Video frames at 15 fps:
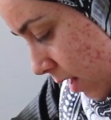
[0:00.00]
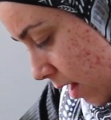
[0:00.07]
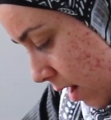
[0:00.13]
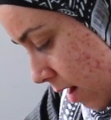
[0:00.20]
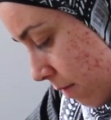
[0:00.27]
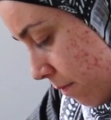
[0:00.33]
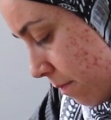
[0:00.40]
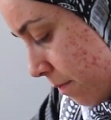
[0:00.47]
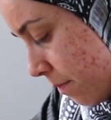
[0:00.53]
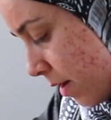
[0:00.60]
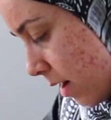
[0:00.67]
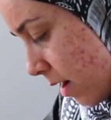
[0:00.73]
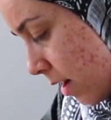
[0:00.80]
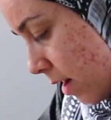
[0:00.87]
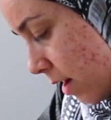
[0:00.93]

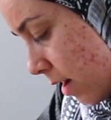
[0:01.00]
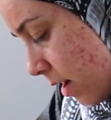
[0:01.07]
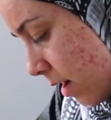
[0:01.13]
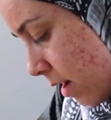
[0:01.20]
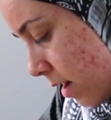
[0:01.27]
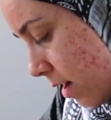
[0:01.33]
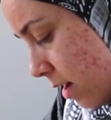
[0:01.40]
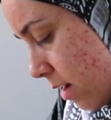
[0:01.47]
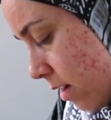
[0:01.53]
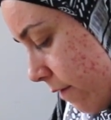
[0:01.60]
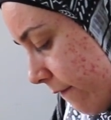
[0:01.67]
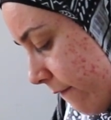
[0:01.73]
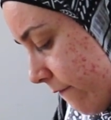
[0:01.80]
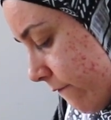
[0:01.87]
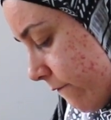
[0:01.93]
number
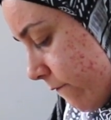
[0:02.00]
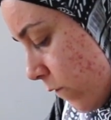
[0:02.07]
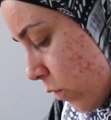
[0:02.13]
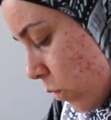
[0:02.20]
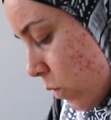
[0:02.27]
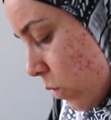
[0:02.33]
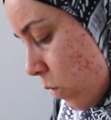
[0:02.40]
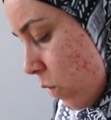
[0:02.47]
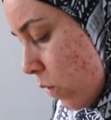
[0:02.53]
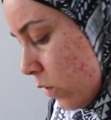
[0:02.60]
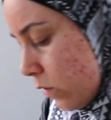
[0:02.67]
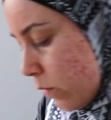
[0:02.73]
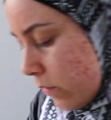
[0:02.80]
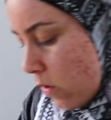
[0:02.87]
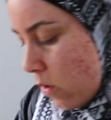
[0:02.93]
4.
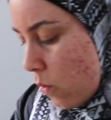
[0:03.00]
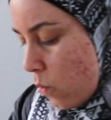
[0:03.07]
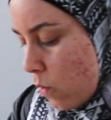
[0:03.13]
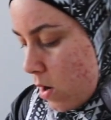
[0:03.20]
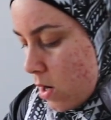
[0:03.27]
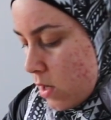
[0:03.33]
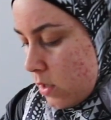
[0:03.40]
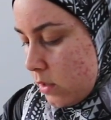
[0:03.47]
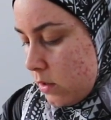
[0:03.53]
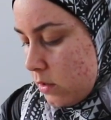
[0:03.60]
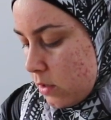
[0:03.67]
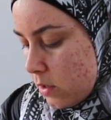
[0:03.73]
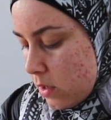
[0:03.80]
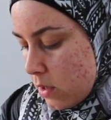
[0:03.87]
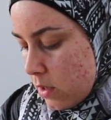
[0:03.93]
So we've got 1,
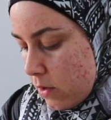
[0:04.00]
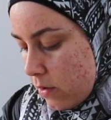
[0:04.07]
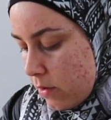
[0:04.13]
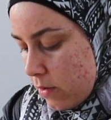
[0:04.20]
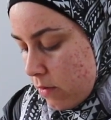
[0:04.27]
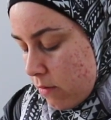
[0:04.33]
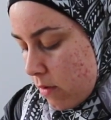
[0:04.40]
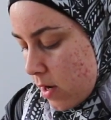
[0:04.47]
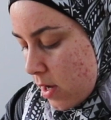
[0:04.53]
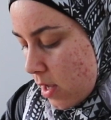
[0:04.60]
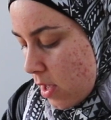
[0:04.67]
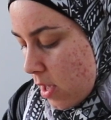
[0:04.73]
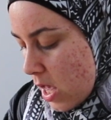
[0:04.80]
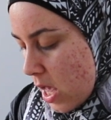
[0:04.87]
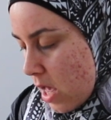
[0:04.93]
2,
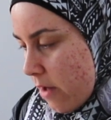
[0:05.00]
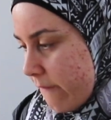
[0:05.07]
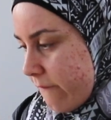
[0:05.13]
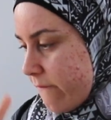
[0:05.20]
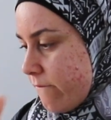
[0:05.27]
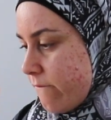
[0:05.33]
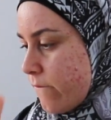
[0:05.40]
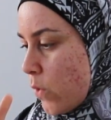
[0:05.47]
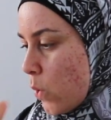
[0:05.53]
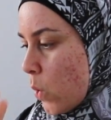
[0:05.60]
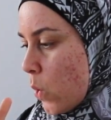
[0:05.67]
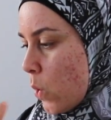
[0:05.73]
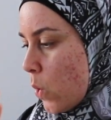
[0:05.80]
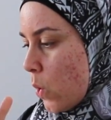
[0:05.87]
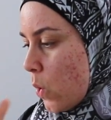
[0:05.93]
3,
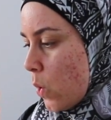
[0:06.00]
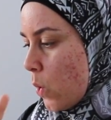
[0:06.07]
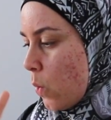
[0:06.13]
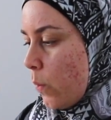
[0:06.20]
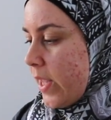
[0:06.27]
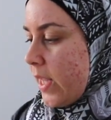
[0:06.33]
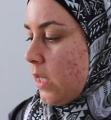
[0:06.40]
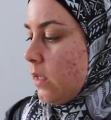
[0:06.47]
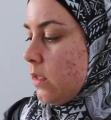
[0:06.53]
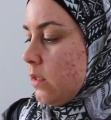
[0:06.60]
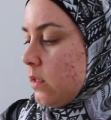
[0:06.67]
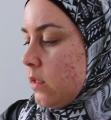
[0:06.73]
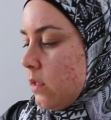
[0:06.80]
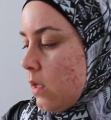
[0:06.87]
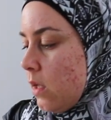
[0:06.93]
4
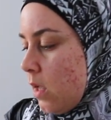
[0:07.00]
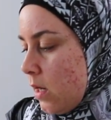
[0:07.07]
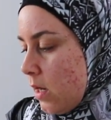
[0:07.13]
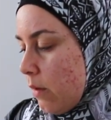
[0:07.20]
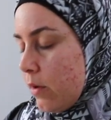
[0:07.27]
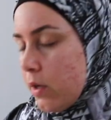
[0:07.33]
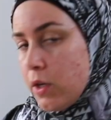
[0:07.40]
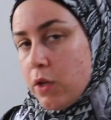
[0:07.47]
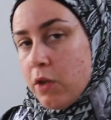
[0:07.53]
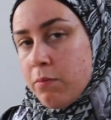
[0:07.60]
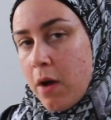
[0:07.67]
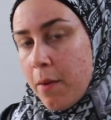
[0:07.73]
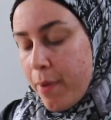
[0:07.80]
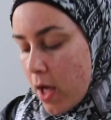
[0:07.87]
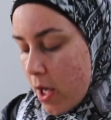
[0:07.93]
wings. Now I'm going to use
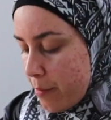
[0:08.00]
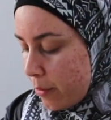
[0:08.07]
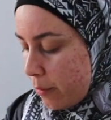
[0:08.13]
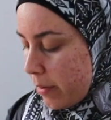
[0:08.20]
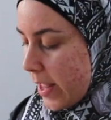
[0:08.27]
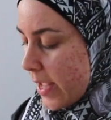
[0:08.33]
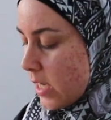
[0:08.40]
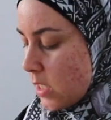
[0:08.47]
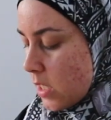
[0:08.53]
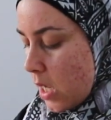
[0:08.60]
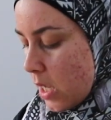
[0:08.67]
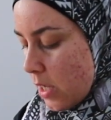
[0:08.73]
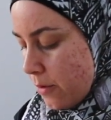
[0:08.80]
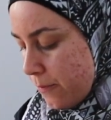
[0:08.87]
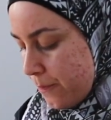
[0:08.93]
my purple
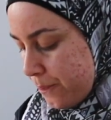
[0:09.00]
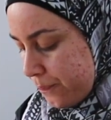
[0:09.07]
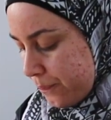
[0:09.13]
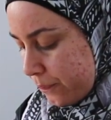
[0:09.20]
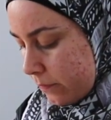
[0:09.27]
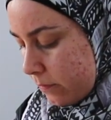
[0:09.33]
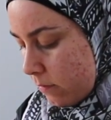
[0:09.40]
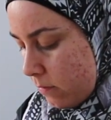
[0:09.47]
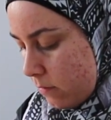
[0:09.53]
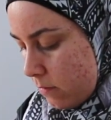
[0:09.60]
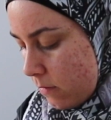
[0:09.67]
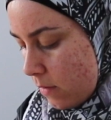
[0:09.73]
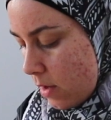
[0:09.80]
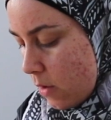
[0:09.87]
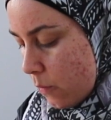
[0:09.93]
Play-Doh,
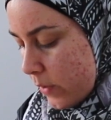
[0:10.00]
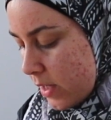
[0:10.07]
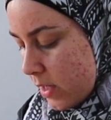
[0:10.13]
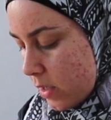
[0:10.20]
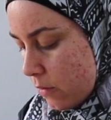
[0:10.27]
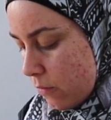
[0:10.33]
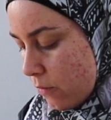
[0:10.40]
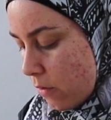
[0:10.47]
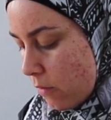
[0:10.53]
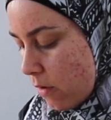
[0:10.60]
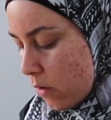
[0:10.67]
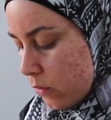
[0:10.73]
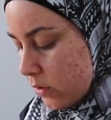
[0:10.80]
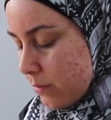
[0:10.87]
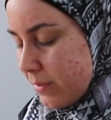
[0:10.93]
and we're going to
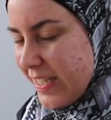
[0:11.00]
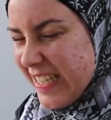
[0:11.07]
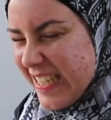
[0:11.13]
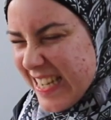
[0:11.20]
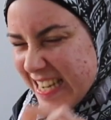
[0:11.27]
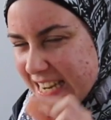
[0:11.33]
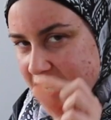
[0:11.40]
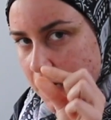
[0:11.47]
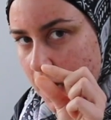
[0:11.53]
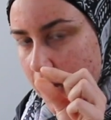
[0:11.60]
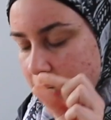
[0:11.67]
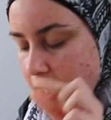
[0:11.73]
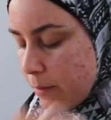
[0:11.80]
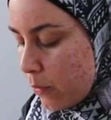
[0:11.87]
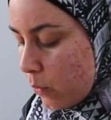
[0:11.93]
roll some teeny
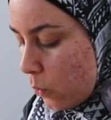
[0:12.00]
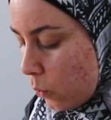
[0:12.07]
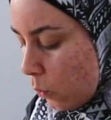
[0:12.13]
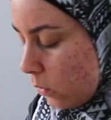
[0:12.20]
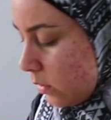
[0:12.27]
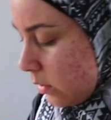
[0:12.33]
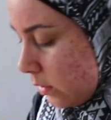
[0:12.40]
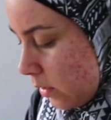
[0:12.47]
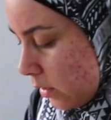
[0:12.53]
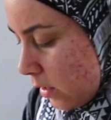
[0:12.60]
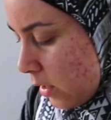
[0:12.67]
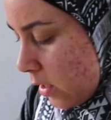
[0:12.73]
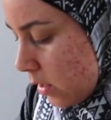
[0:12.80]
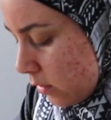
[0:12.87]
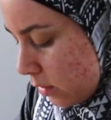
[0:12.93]
tiny balls
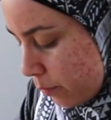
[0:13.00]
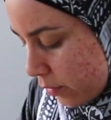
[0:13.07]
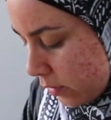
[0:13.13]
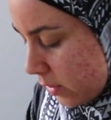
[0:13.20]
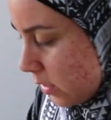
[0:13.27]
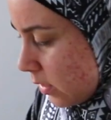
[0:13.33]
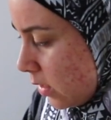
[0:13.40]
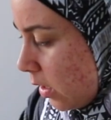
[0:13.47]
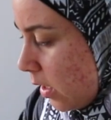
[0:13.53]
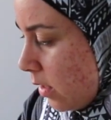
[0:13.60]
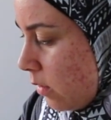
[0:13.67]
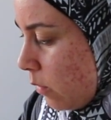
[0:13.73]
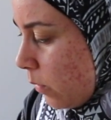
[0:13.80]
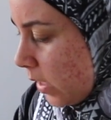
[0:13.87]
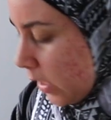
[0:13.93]
to put
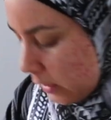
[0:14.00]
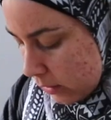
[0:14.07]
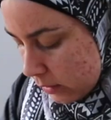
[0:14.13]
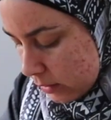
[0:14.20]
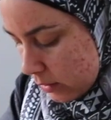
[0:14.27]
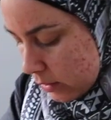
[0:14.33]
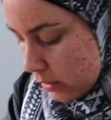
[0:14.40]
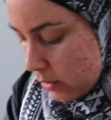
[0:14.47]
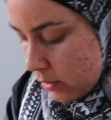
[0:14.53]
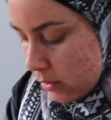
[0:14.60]
inside the wings.